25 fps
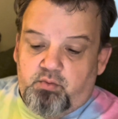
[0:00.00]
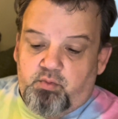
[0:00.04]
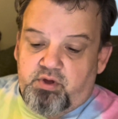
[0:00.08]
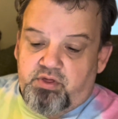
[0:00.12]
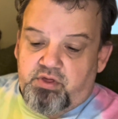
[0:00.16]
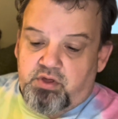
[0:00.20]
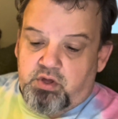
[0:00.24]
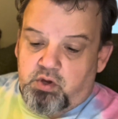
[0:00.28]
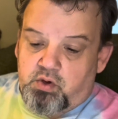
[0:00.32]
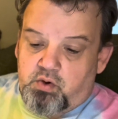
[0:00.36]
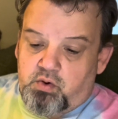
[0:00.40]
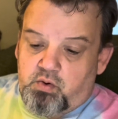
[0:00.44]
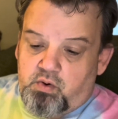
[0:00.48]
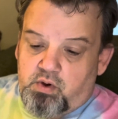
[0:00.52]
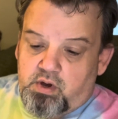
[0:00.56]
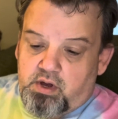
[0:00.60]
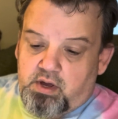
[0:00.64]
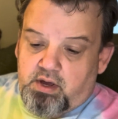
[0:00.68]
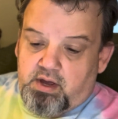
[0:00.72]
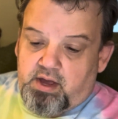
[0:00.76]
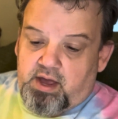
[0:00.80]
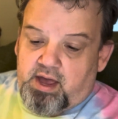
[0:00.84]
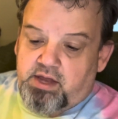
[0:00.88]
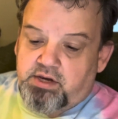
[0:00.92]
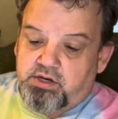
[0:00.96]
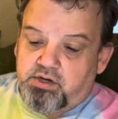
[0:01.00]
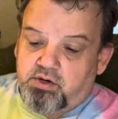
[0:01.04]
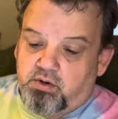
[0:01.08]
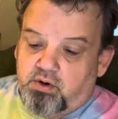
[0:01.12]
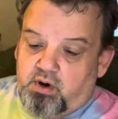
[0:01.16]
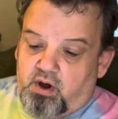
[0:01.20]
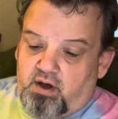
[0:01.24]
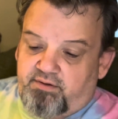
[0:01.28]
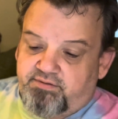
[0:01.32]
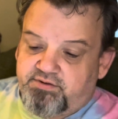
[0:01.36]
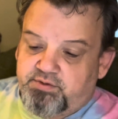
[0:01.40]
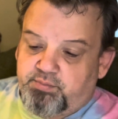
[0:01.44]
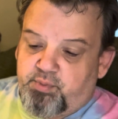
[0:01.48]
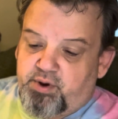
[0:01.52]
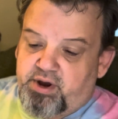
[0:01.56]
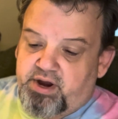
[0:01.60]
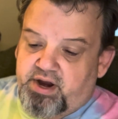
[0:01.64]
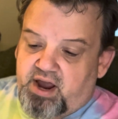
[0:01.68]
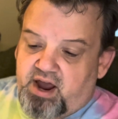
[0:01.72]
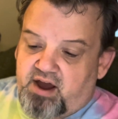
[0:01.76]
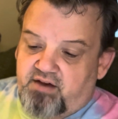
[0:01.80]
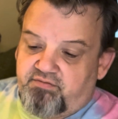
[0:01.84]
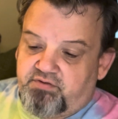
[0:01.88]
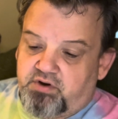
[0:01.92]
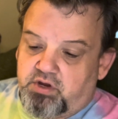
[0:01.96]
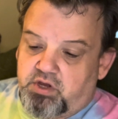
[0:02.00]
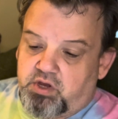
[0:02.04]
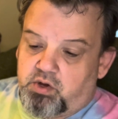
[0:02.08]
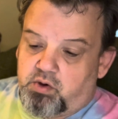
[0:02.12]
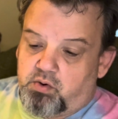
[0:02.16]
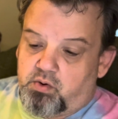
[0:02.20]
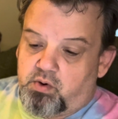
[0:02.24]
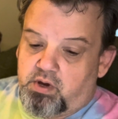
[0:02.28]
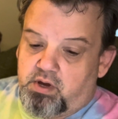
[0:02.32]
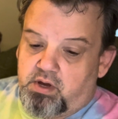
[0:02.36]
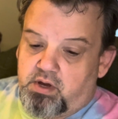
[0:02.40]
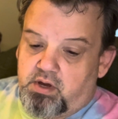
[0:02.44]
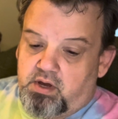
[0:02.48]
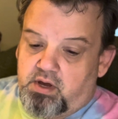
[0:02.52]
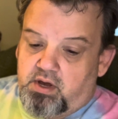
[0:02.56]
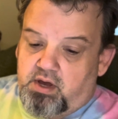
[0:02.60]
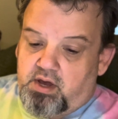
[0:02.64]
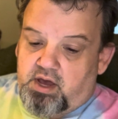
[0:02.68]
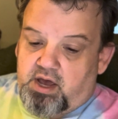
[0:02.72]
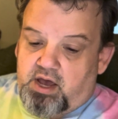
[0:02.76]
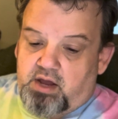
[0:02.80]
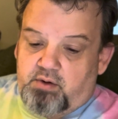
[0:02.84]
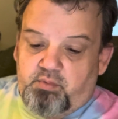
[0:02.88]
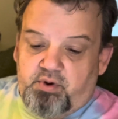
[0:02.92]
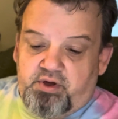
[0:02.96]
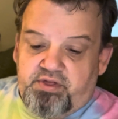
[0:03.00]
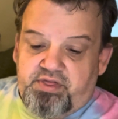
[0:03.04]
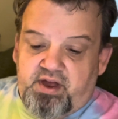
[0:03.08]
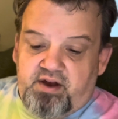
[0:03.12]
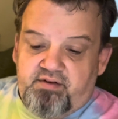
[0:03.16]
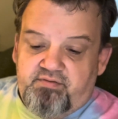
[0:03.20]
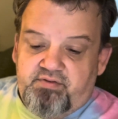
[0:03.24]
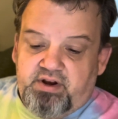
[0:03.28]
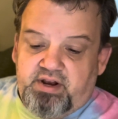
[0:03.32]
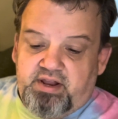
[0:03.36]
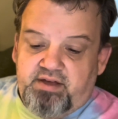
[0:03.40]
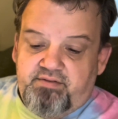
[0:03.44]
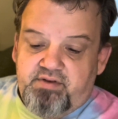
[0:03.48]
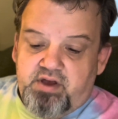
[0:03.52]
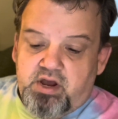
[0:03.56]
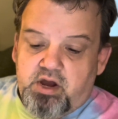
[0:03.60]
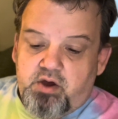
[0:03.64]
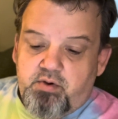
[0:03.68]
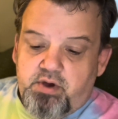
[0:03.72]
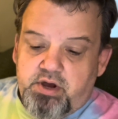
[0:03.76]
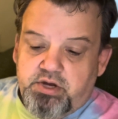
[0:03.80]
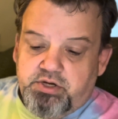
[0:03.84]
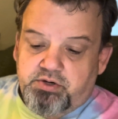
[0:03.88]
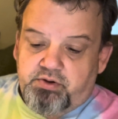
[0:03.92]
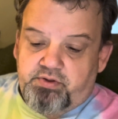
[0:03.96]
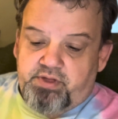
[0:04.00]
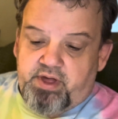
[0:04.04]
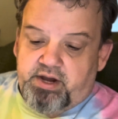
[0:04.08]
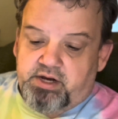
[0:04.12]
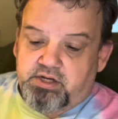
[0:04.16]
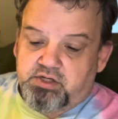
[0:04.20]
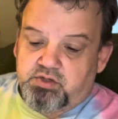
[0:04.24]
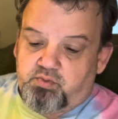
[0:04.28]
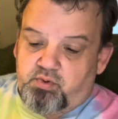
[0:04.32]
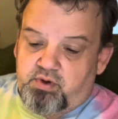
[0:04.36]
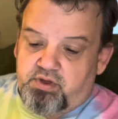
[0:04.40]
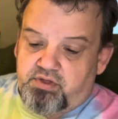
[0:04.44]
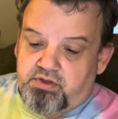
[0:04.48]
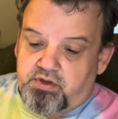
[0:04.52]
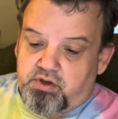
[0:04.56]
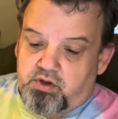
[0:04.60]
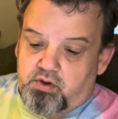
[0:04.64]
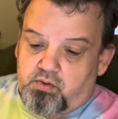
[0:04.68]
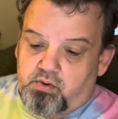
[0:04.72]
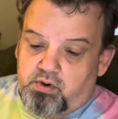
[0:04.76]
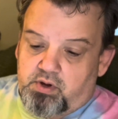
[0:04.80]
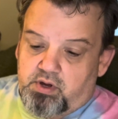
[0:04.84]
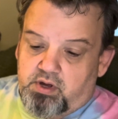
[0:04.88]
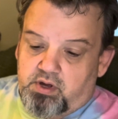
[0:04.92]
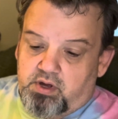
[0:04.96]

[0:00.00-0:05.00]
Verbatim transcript: with you and your offspring after you, and with every living creature that is with you,